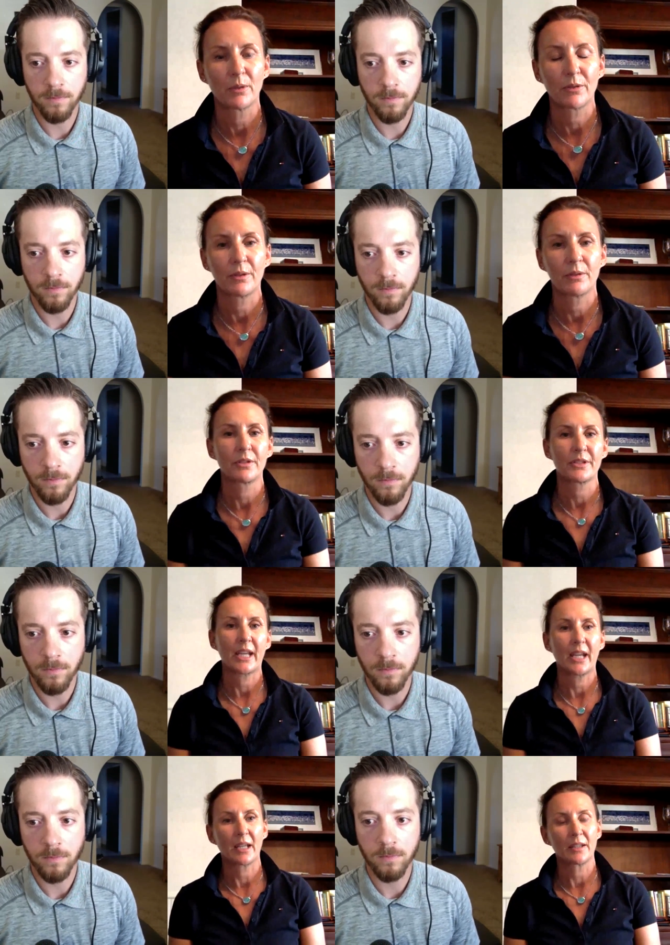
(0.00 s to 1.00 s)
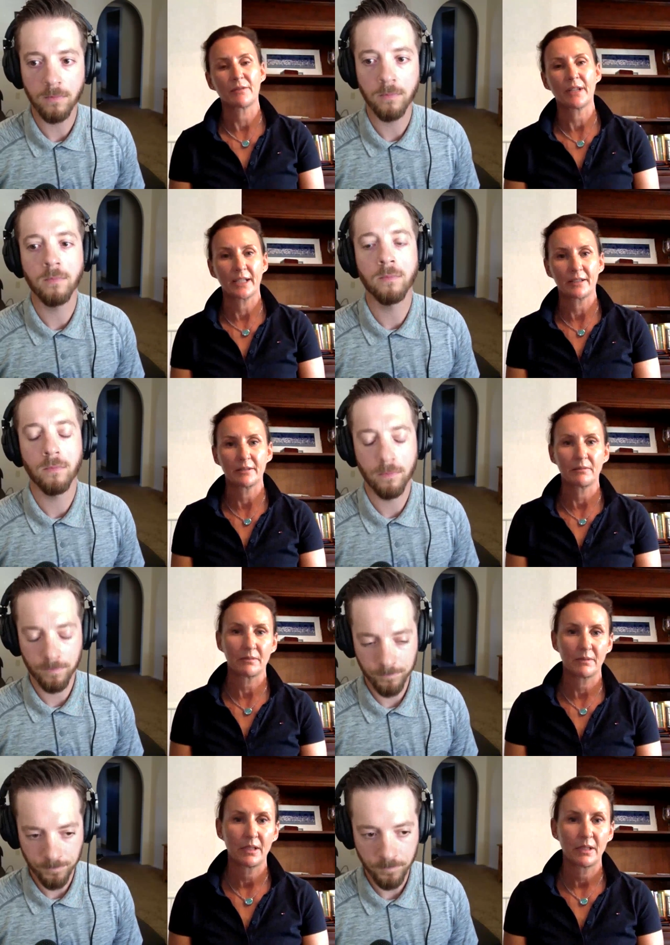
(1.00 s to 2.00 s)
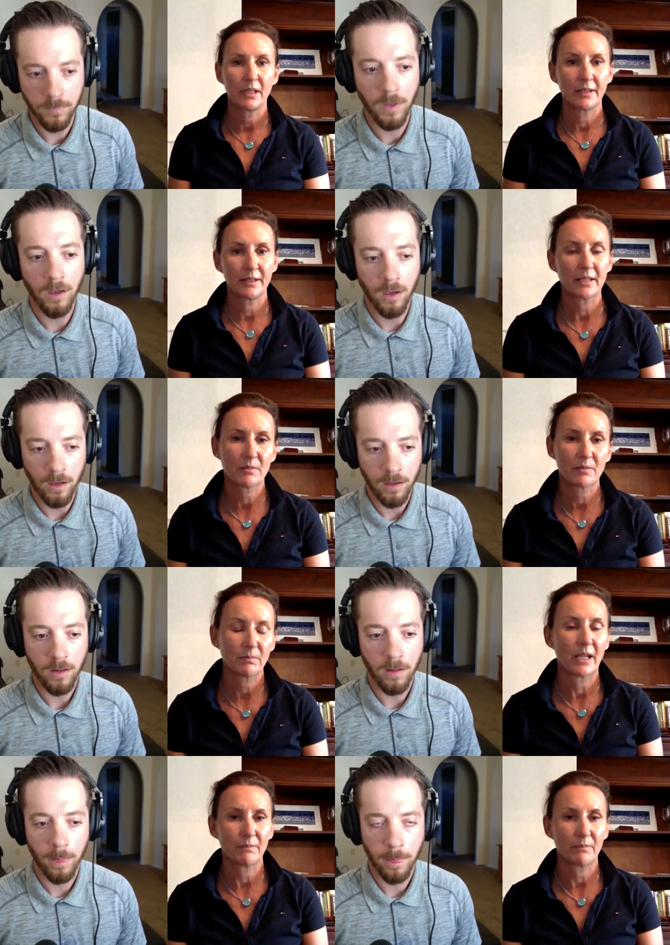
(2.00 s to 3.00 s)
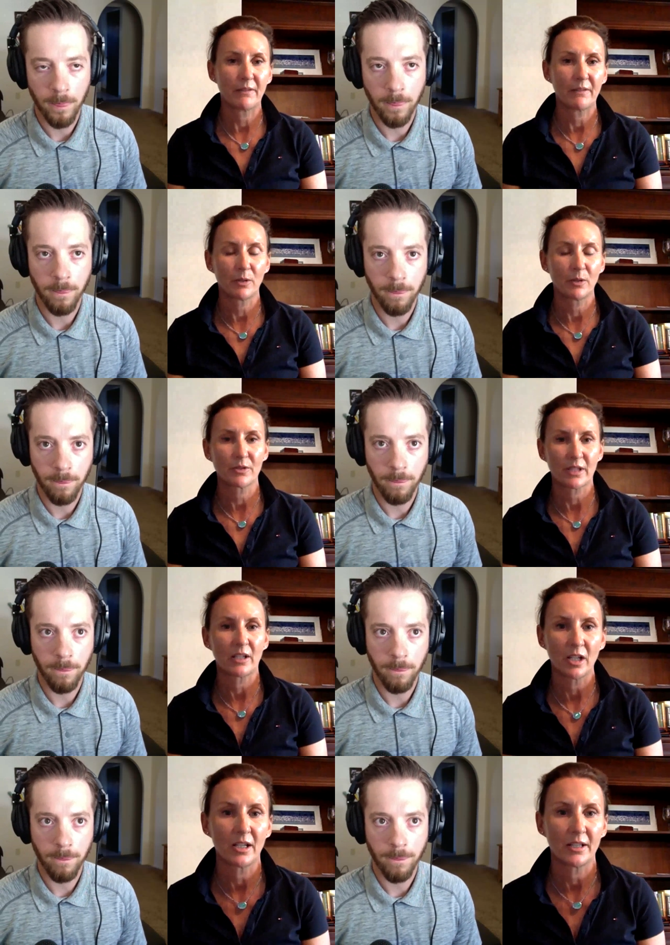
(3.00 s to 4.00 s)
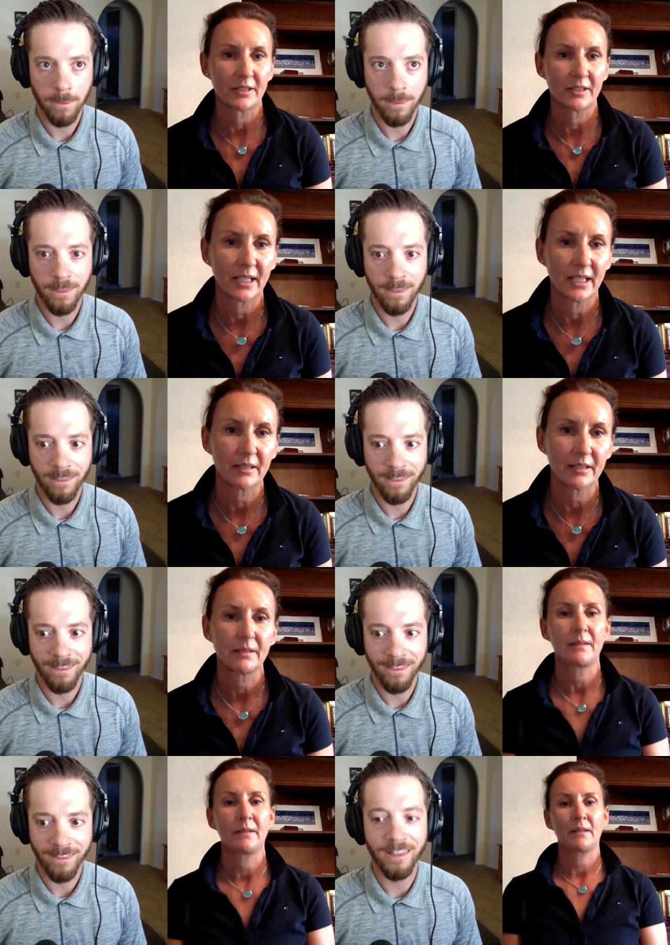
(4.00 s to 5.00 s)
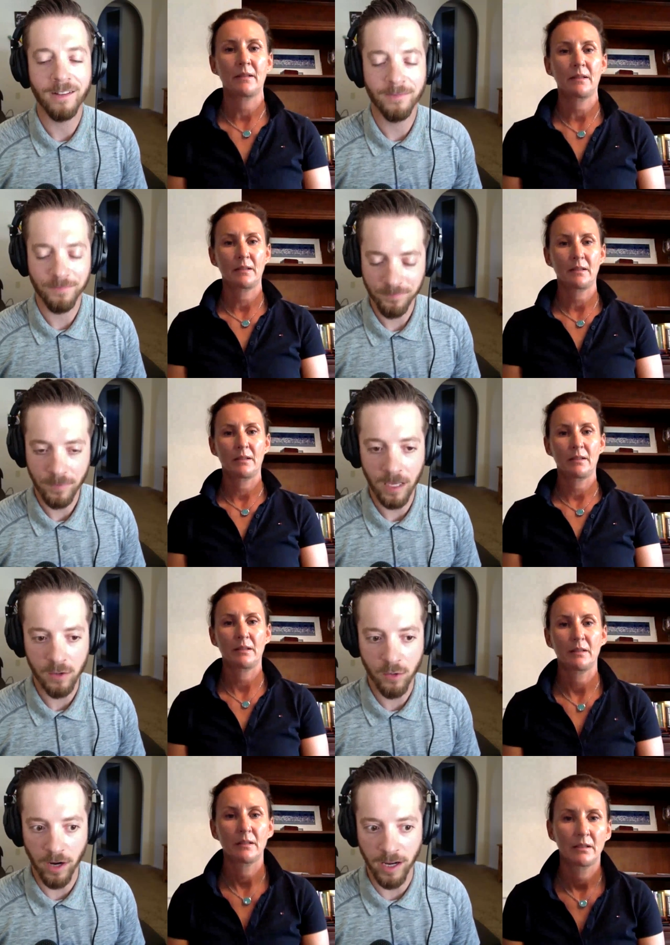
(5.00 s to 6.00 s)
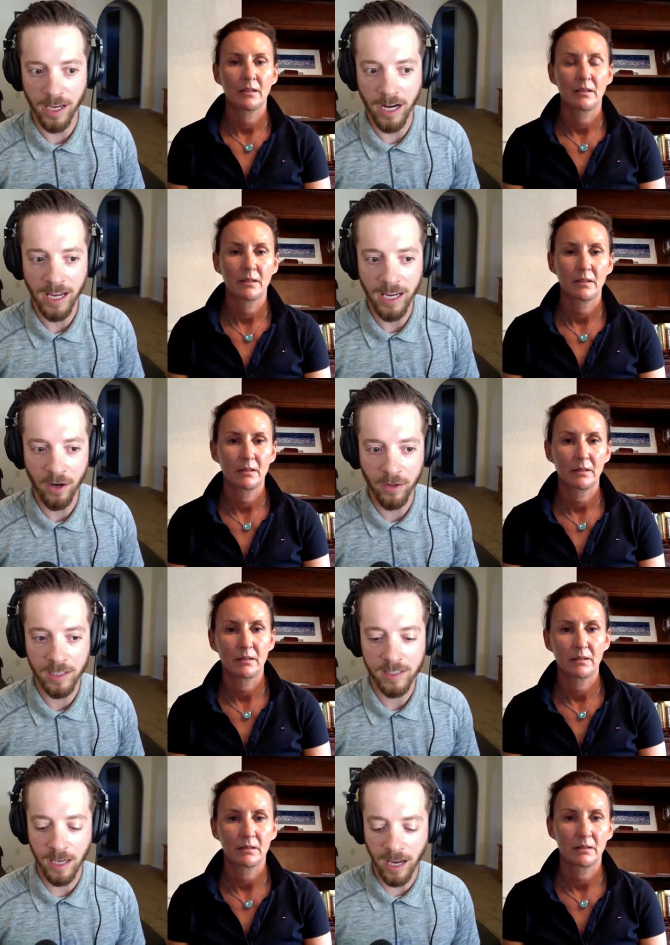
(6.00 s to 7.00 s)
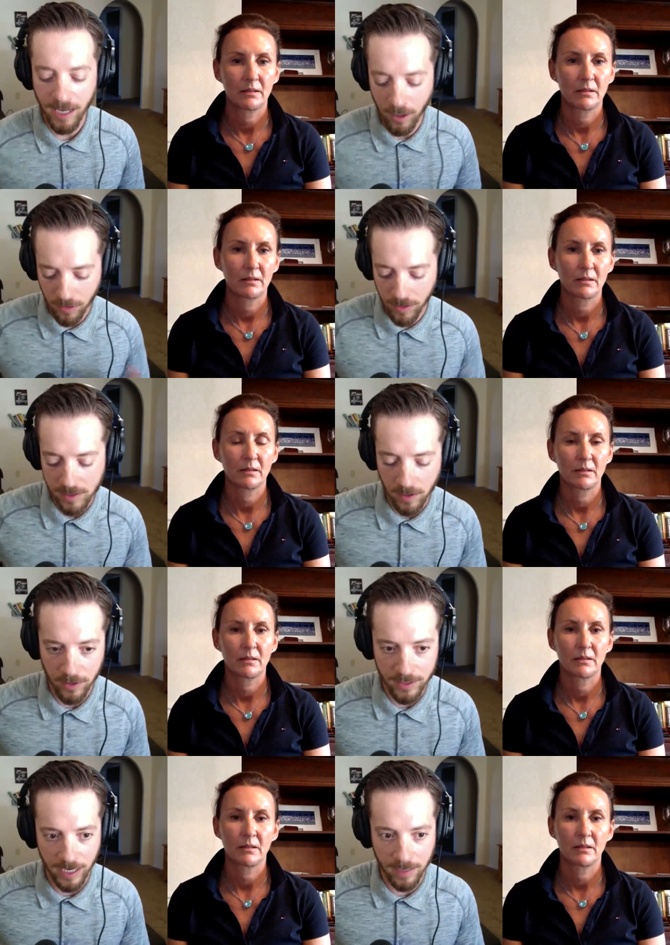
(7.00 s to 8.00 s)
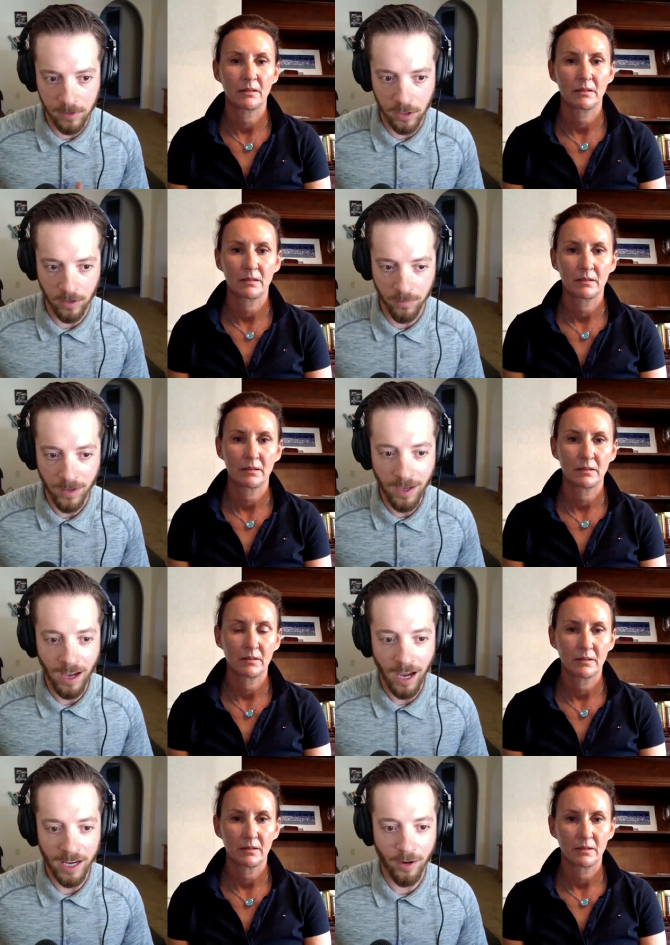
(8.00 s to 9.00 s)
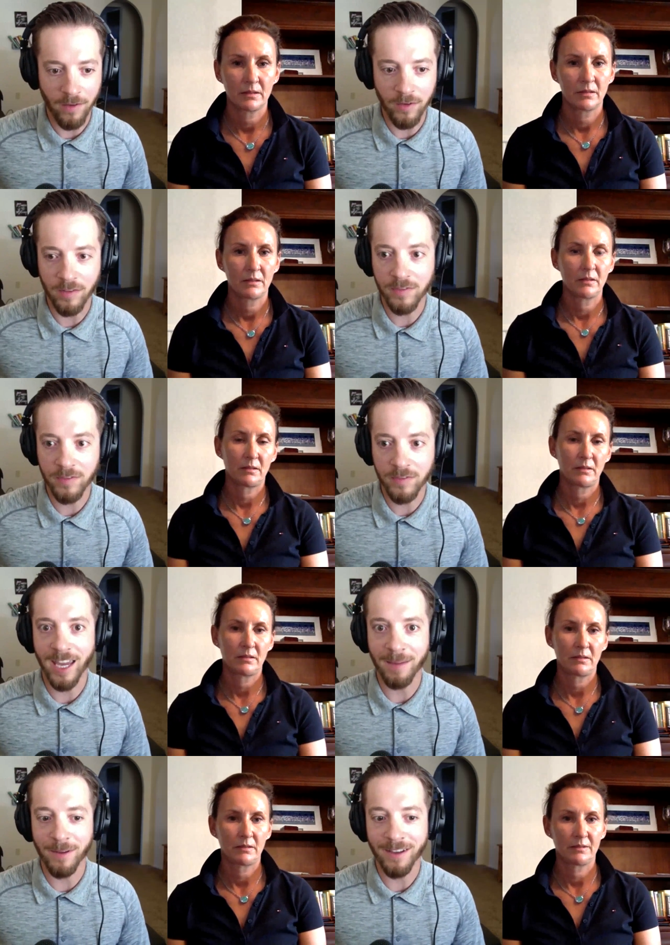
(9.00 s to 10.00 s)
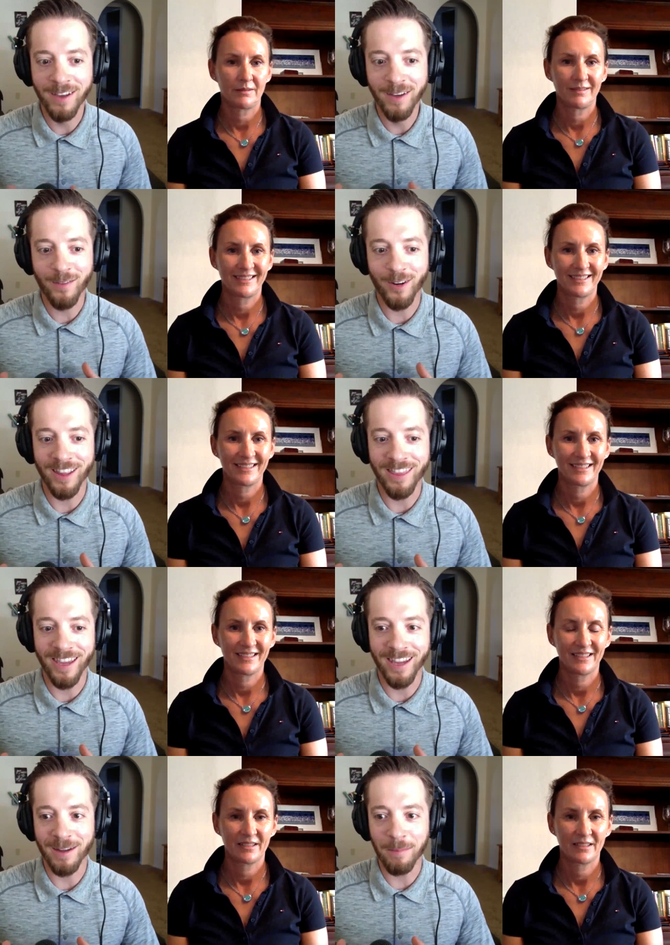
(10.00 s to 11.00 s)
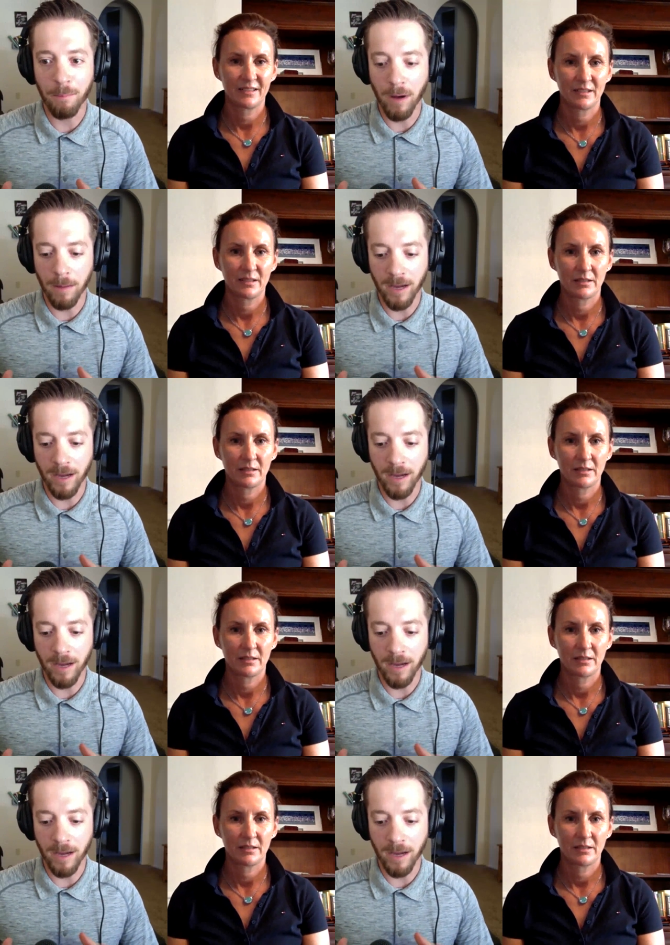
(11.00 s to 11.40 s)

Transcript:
Speaker 1: both the horse and the rider and that's i, I focus a lot on that
Speaker 2: that's great. And I hear this I hear this all the time too. I don't have enough time for anything but